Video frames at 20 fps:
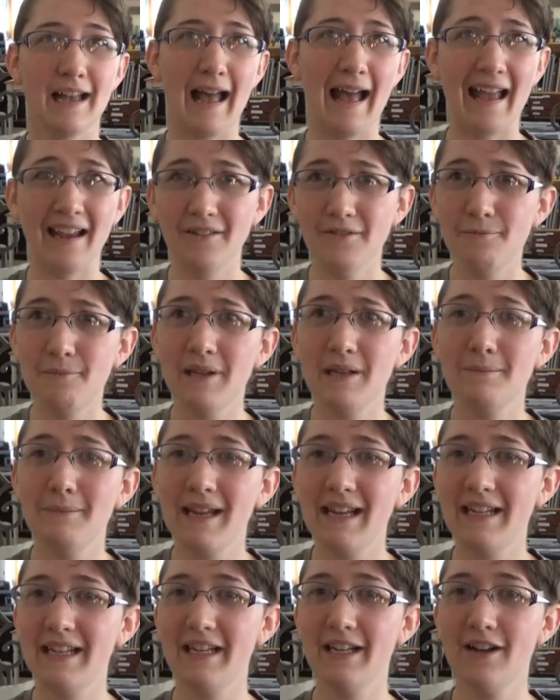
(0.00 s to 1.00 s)
I've been
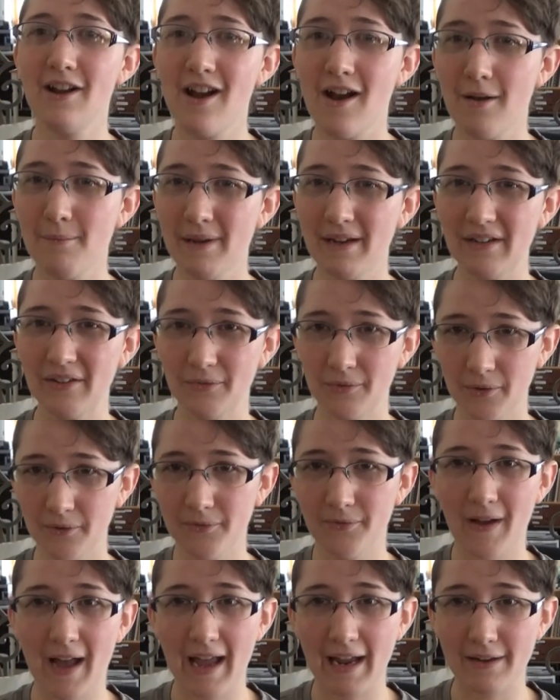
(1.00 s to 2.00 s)
making comics for
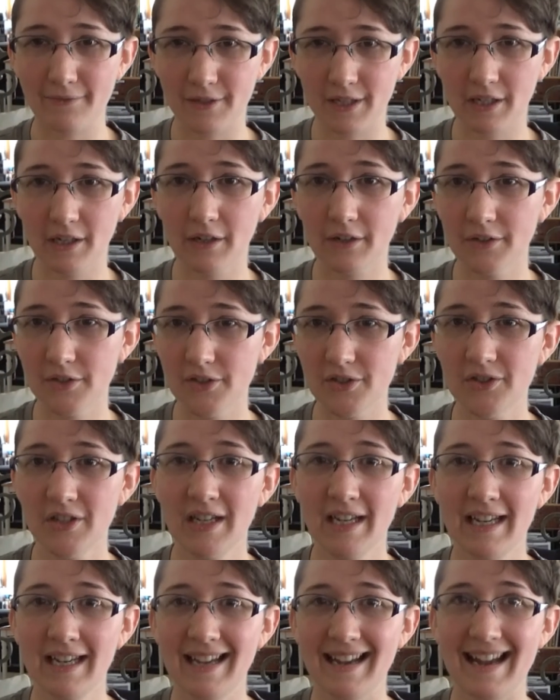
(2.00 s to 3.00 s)
5 years.
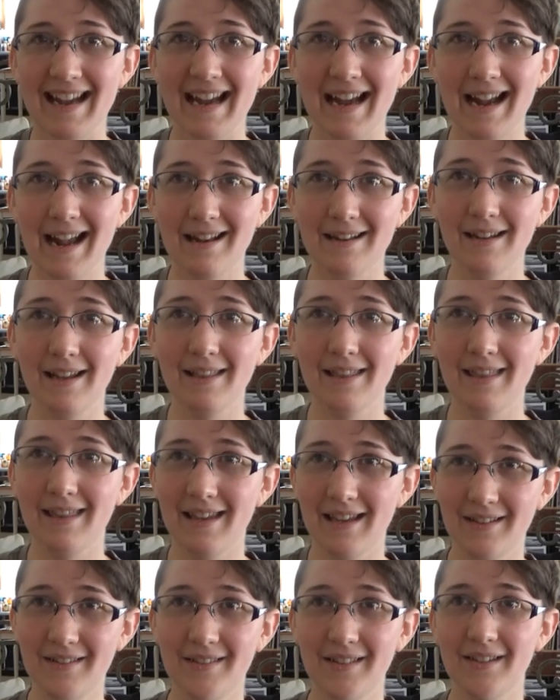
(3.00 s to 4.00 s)
And
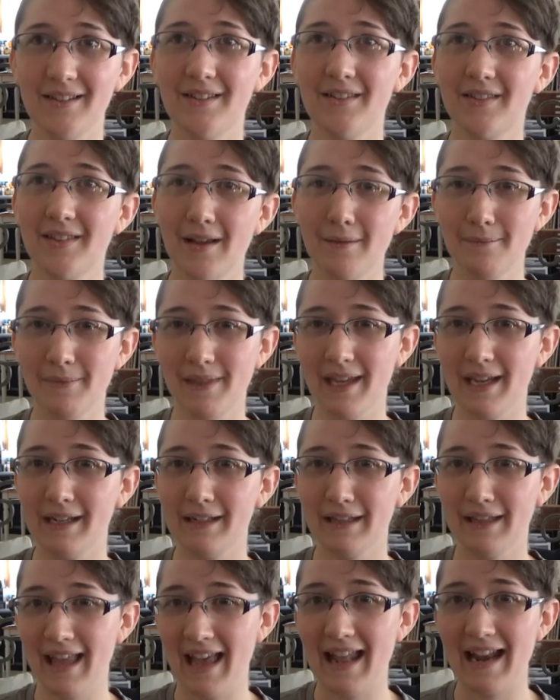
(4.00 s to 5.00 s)
this is
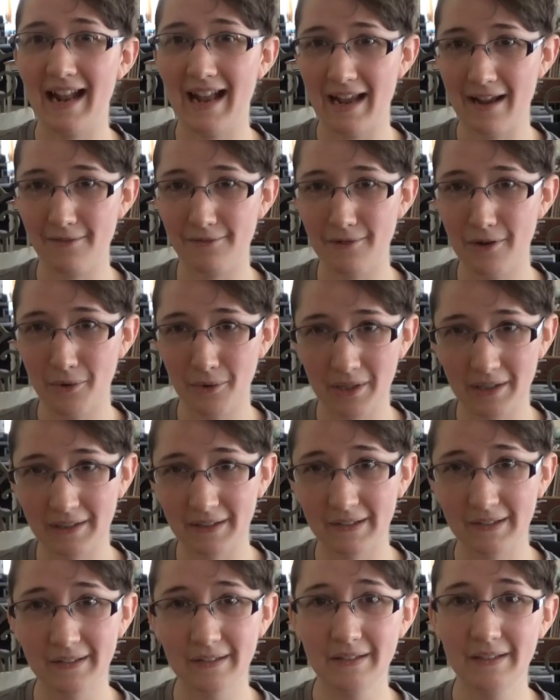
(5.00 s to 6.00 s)
something that I've
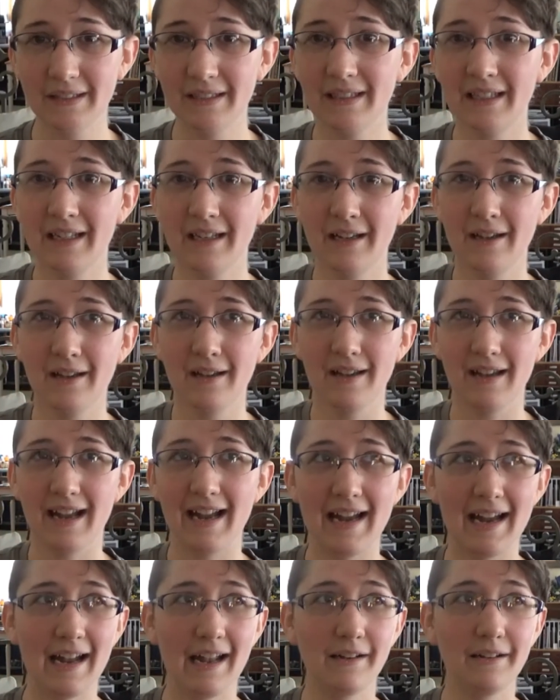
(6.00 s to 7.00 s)
noticed.
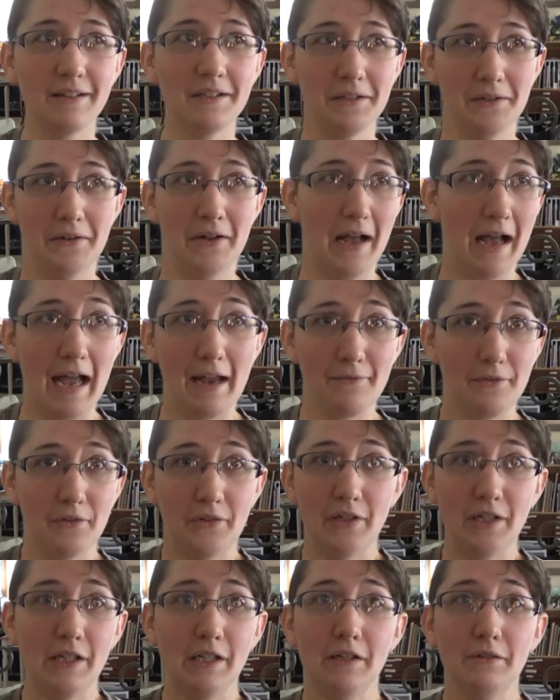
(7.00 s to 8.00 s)
And I've
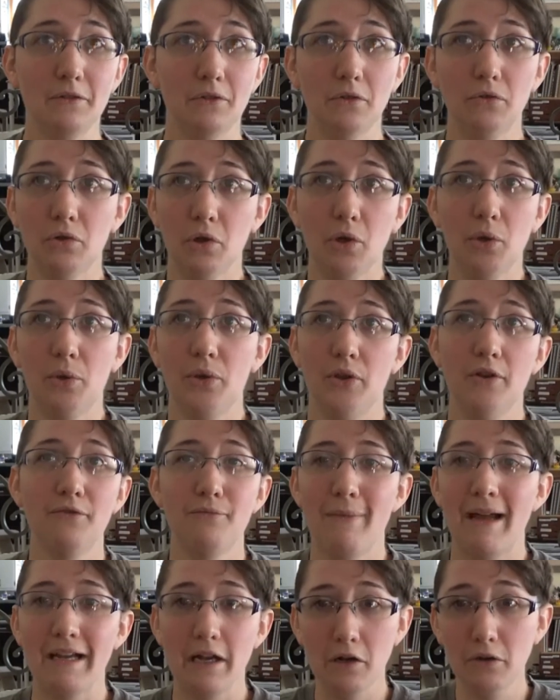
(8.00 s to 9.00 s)
seen growth of
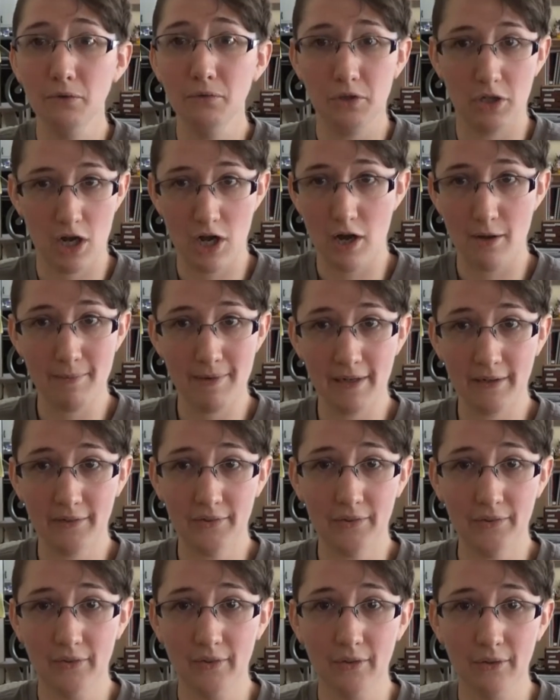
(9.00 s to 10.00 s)
my own
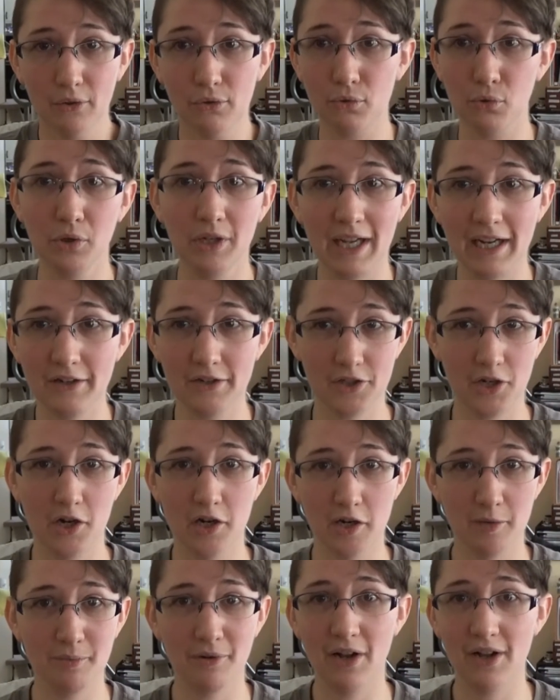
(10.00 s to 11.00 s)
comics through
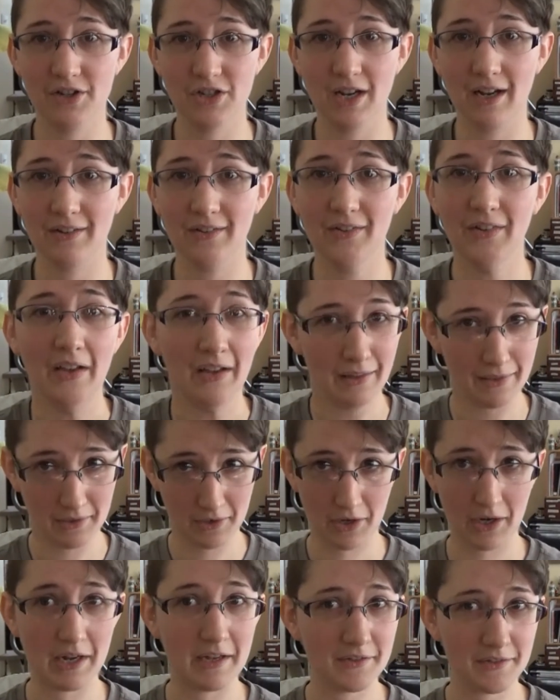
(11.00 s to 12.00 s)
Kickstarter projects.
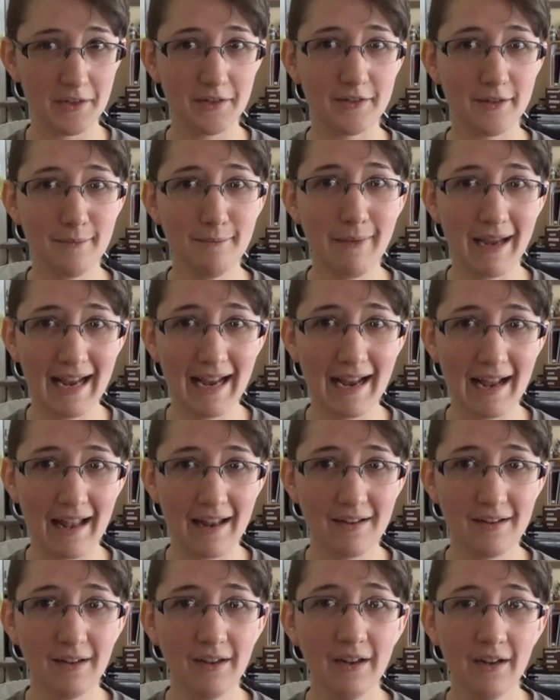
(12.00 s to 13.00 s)
There is a
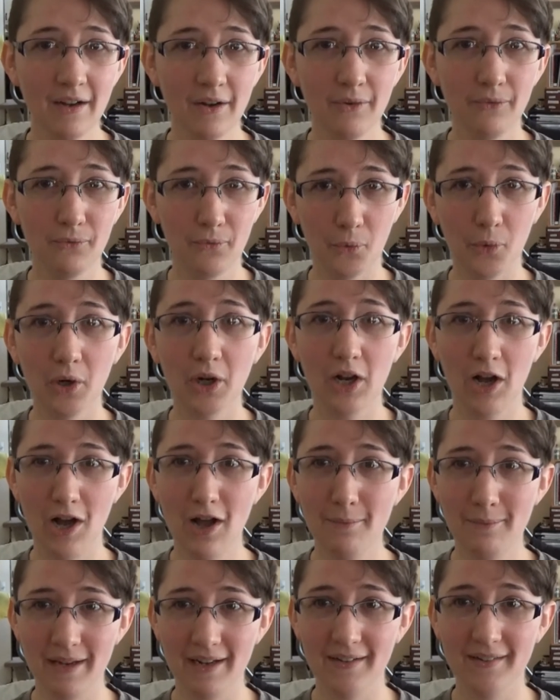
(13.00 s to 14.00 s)
demand for
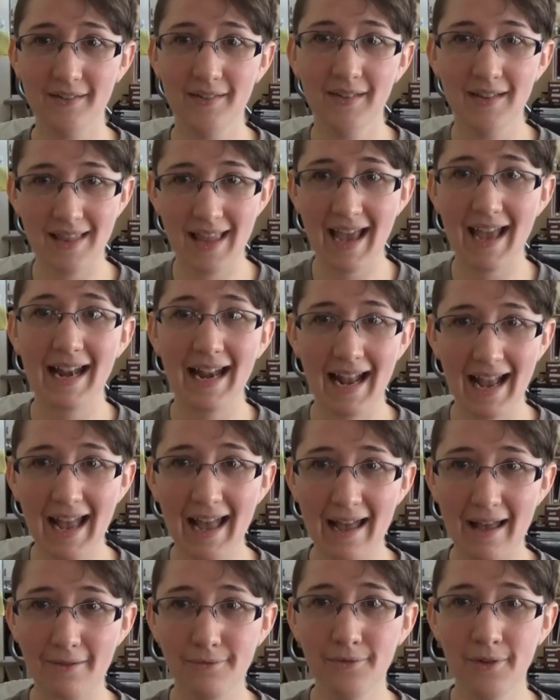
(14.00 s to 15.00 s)
comics that
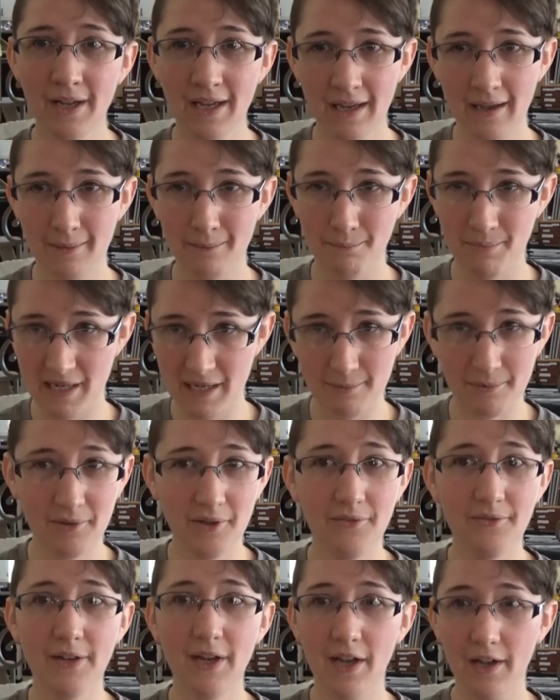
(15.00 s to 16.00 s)
have people
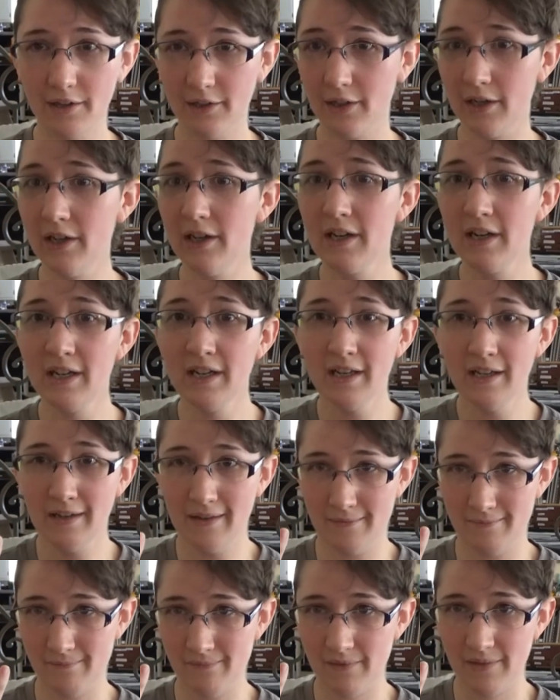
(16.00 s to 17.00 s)
of color,
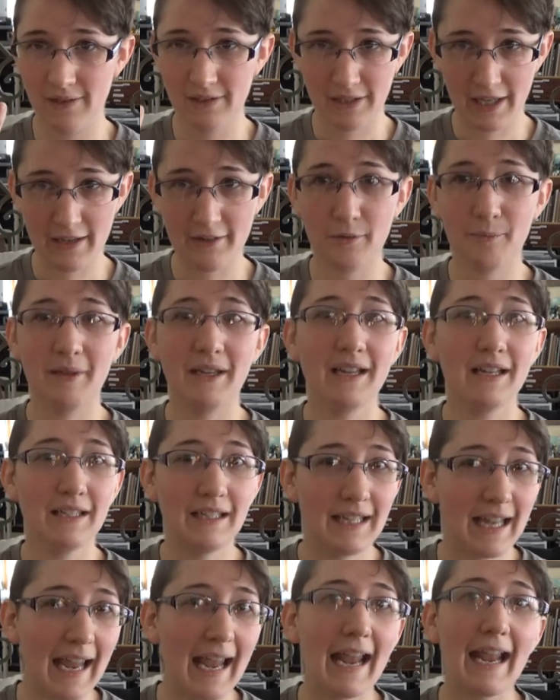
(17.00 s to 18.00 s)

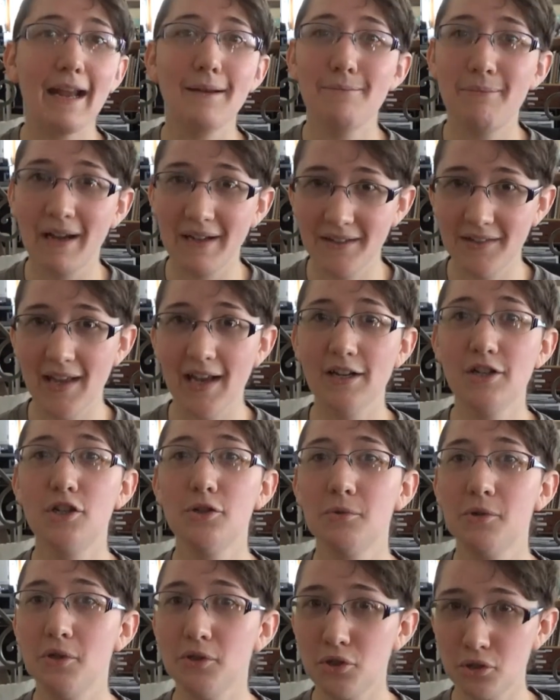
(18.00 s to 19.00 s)
lesbian, gay,
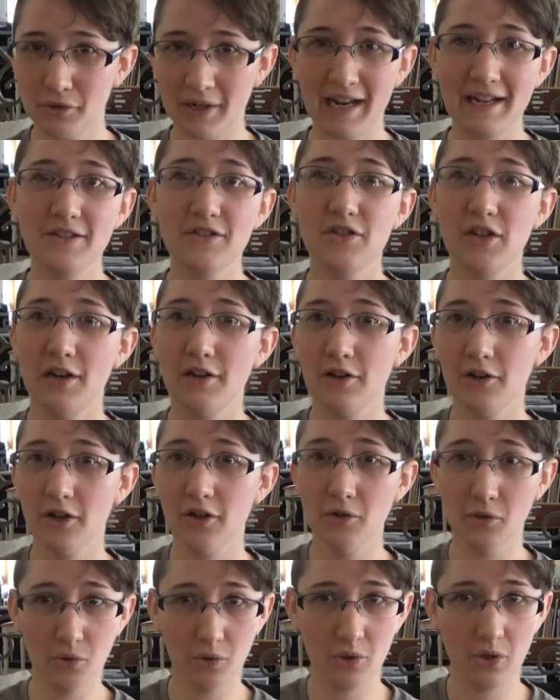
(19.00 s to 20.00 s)
bisexual,
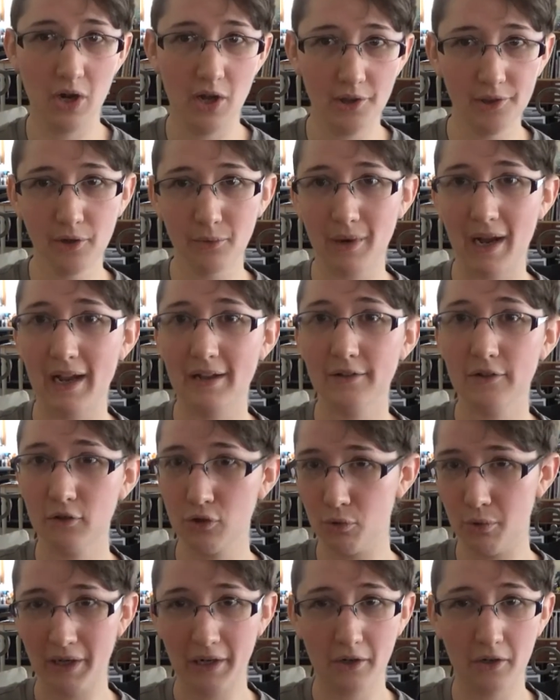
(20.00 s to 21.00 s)
transgender, or otherwise
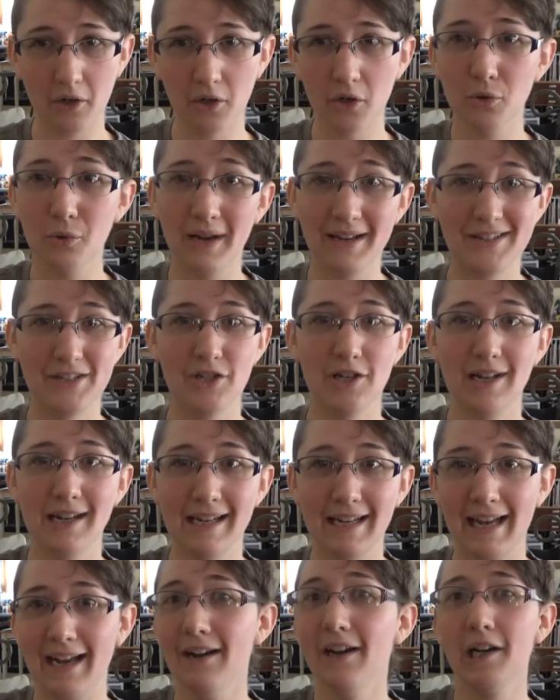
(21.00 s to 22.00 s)
queer or
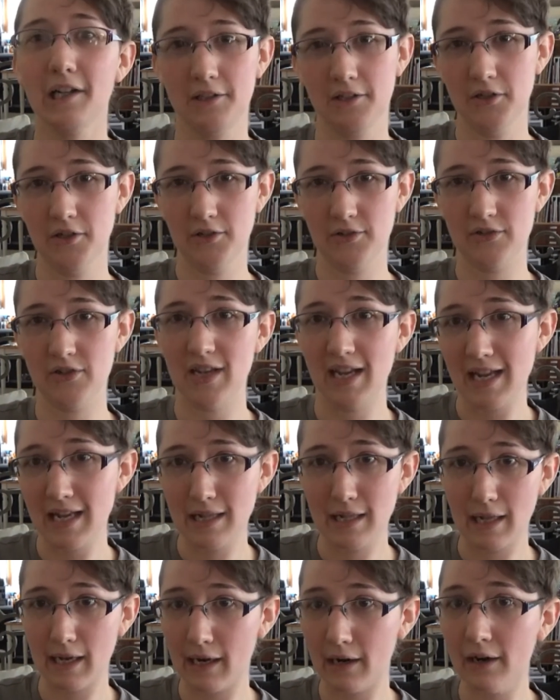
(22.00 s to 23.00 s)
questioning characters
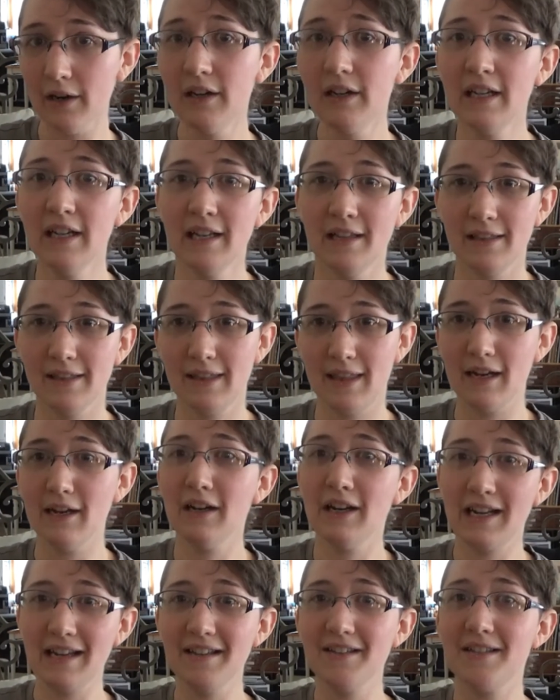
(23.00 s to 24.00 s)
in there. There
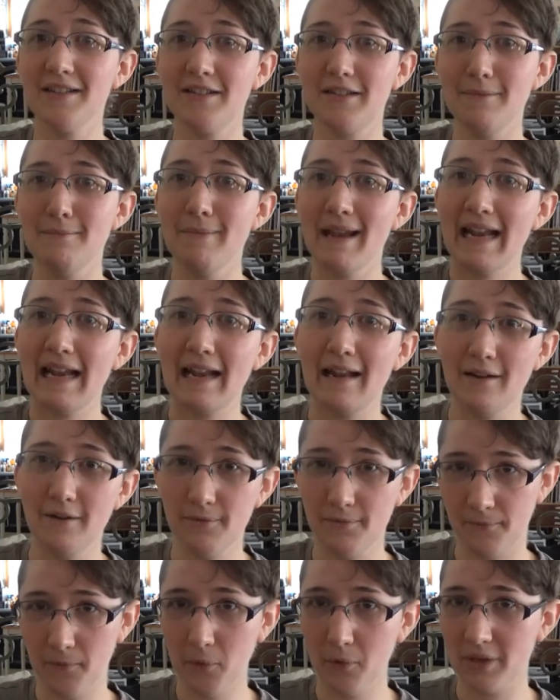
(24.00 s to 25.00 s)
is a demand
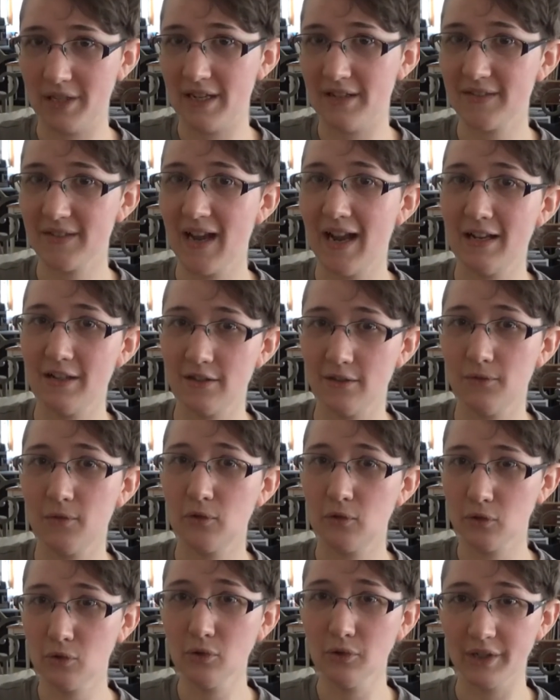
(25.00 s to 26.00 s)
for these kinds of
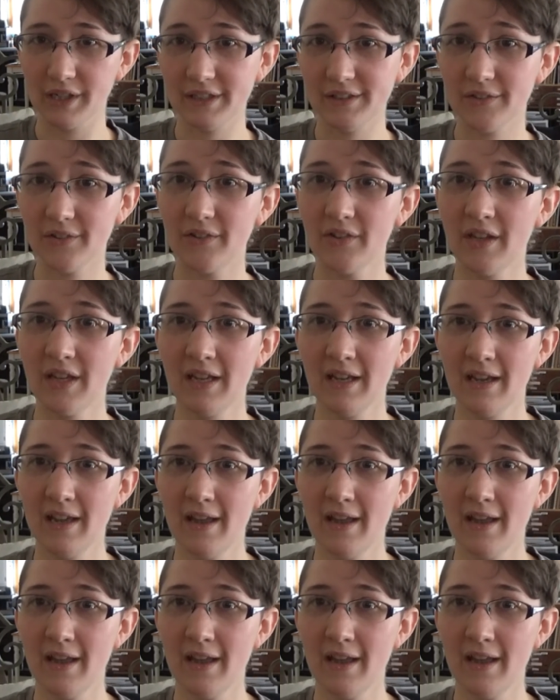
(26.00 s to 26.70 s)
stories.